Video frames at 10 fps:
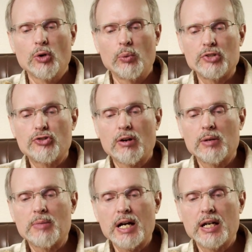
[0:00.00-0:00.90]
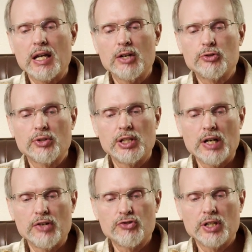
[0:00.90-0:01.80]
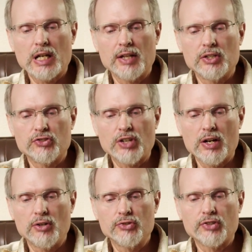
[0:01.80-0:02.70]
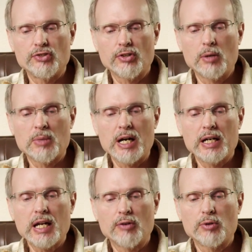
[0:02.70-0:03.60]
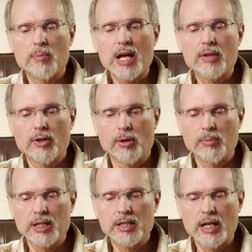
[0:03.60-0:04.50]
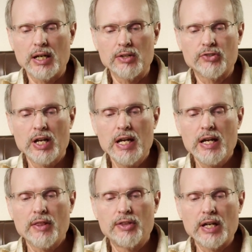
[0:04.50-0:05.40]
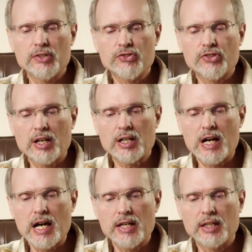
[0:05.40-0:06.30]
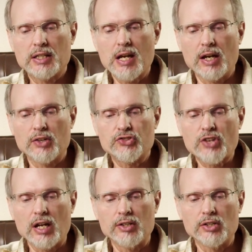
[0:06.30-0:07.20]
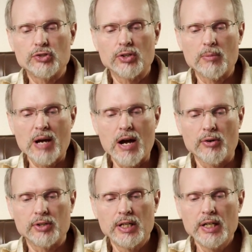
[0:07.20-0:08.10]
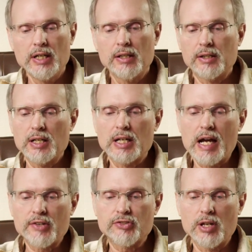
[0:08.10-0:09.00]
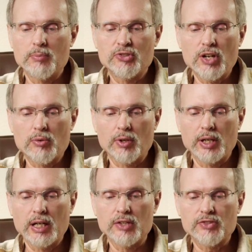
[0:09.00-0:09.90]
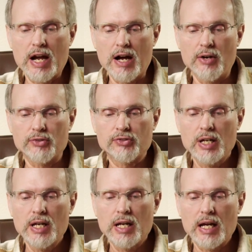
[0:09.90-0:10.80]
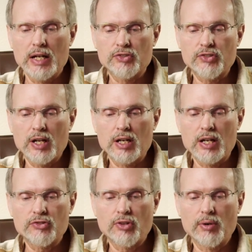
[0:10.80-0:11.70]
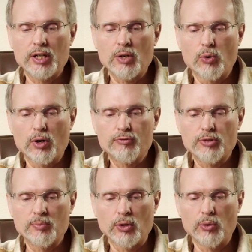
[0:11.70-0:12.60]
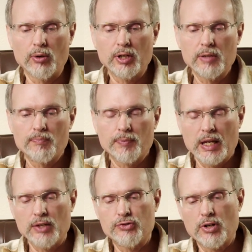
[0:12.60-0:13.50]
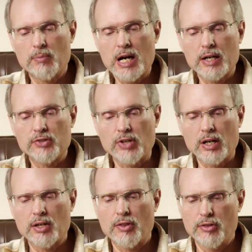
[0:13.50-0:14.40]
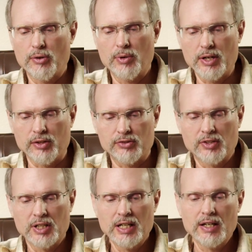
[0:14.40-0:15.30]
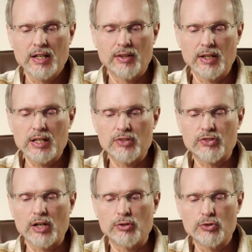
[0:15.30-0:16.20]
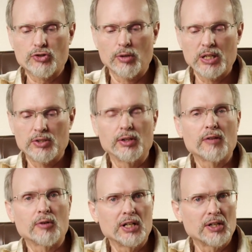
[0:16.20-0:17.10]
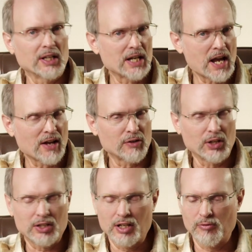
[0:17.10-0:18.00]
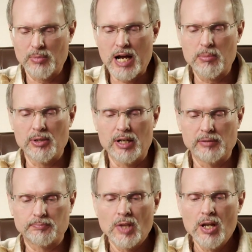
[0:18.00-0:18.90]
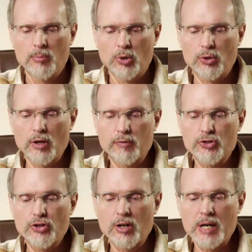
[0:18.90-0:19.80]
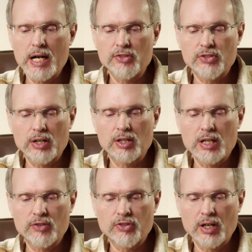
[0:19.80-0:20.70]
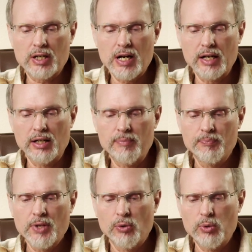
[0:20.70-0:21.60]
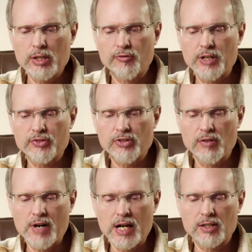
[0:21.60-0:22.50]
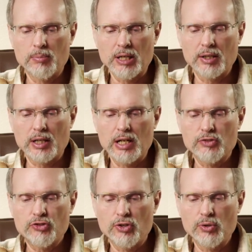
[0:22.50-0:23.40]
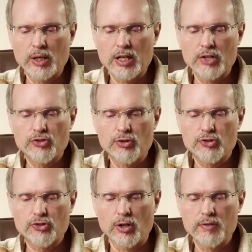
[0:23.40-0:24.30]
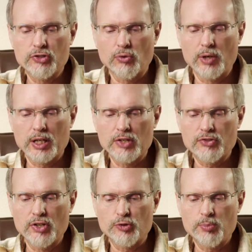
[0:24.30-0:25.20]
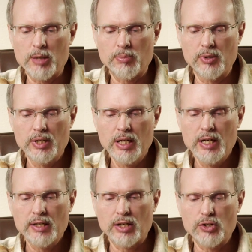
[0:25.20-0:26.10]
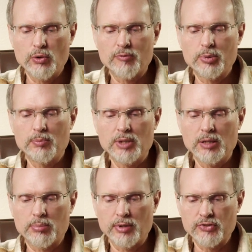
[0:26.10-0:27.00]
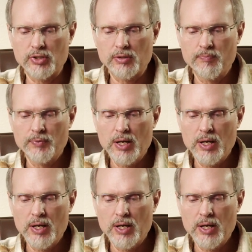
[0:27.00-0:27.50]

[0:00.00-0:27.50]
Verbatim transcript: When Jeremiah entered the dungeon and the cells, and Jeremiah had remained there many days, then Zedekiah the king sent and took him out. The king asked him secretly in his house, and said, Is there any word from the Lord? And Jeremiah said, There is. Then he said, You shall be delivered into the hand of the king of Babylon. Moreover, Jeremiah said to King Zedekiah, What offense have I committed against you, against your servants, or against this people, that you have put me in prison?